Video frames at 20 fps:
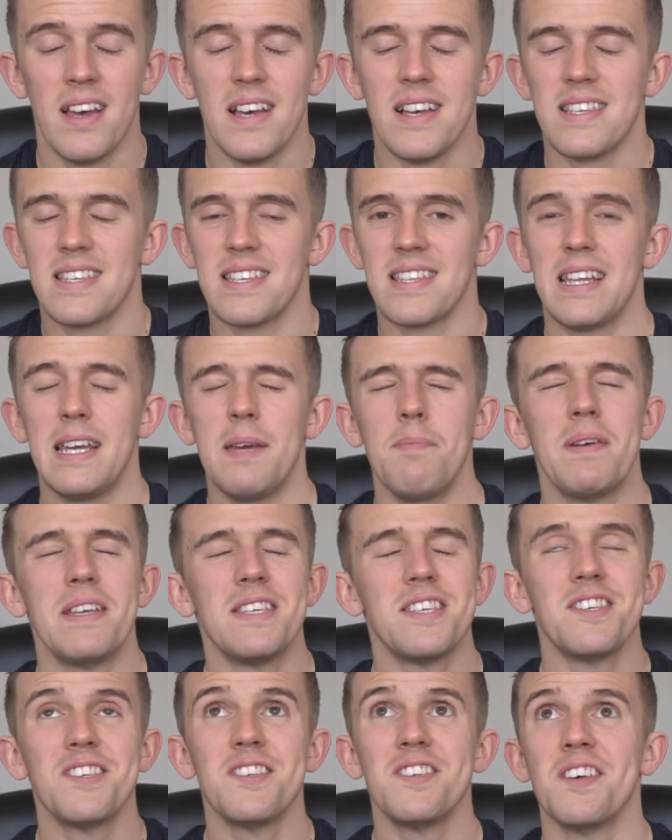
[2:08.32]
Sleep
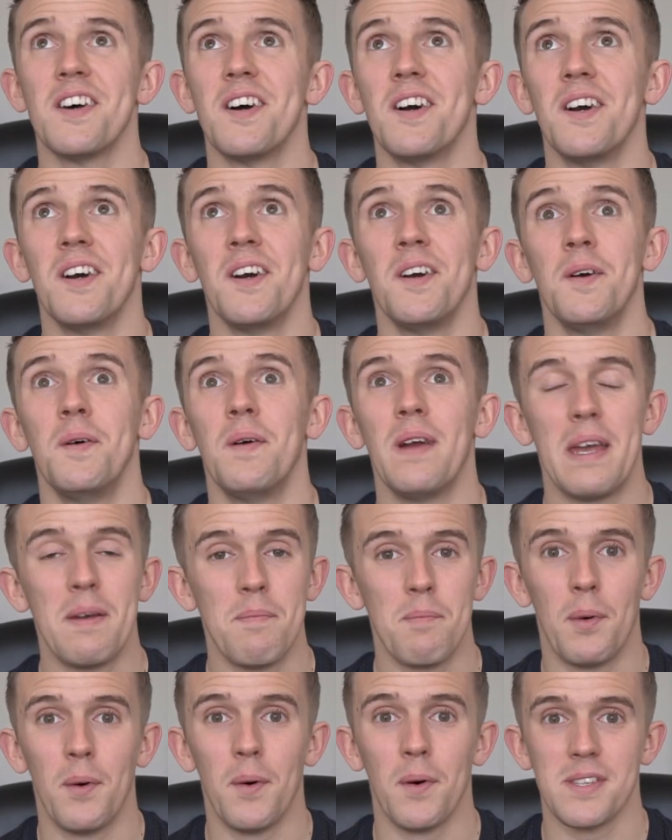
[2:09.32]
is so
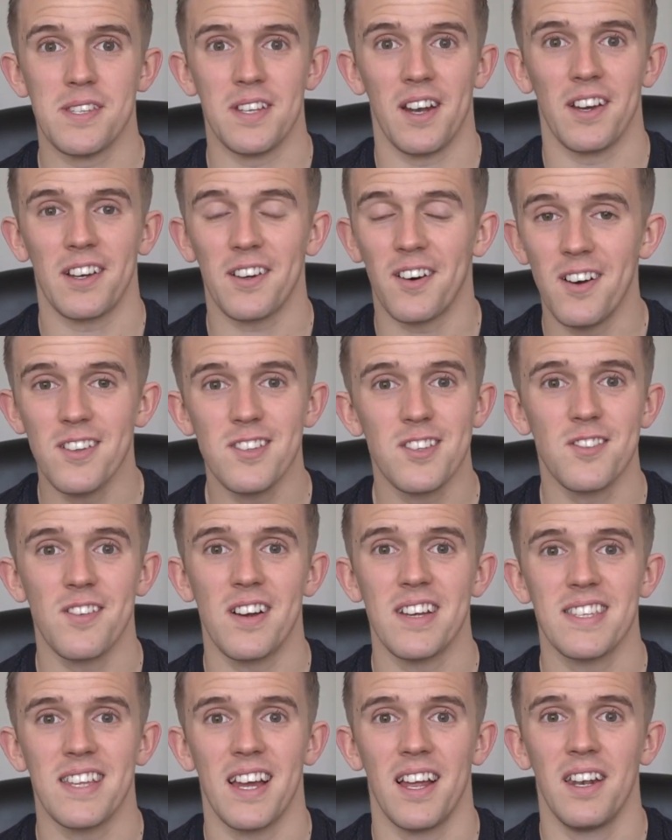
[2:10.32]
important. I can't
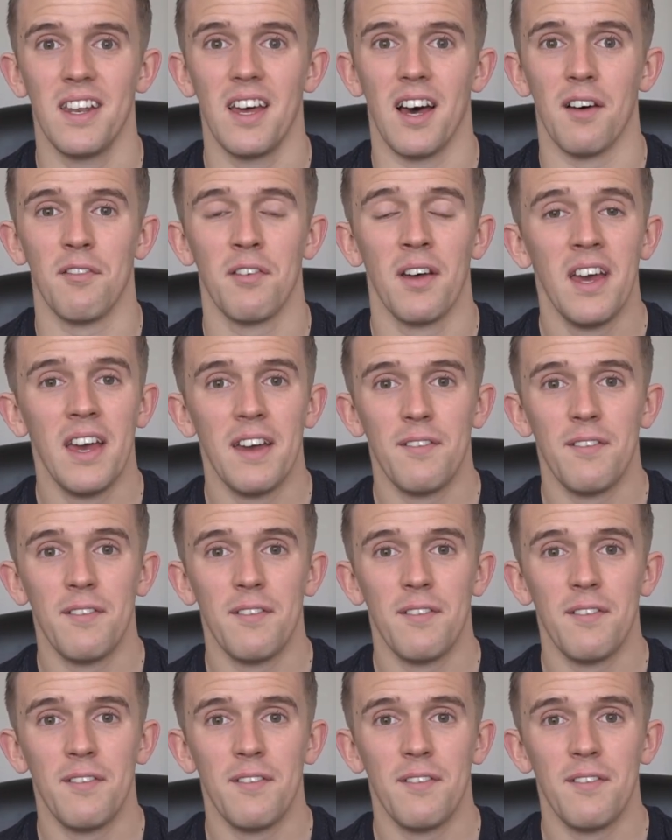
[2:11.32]
stress that enough.